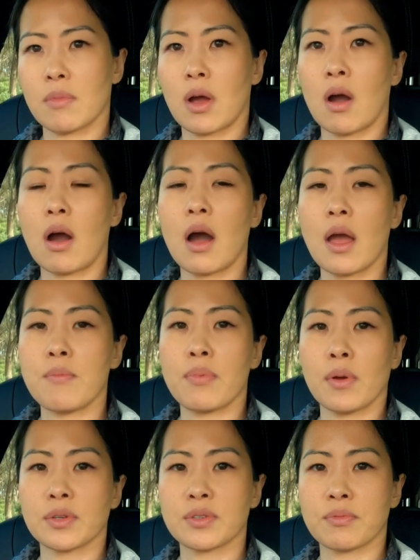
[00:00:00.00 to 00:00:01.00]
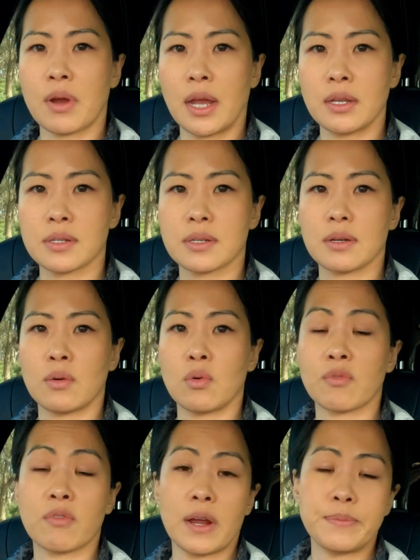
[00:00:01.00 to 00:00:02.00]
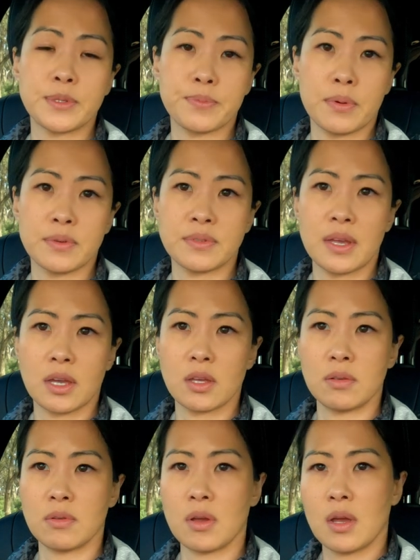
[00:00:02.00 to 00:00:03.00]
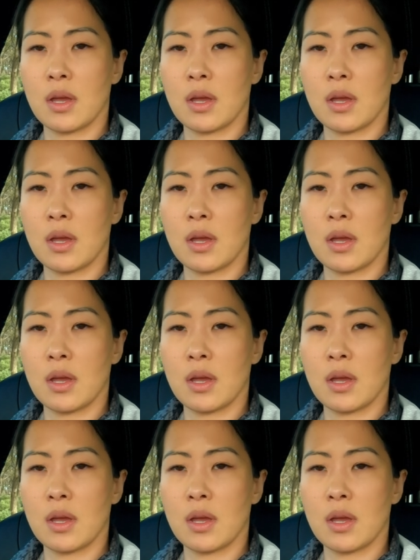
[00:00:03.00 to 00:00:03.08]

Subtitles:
high burst rate or frames per second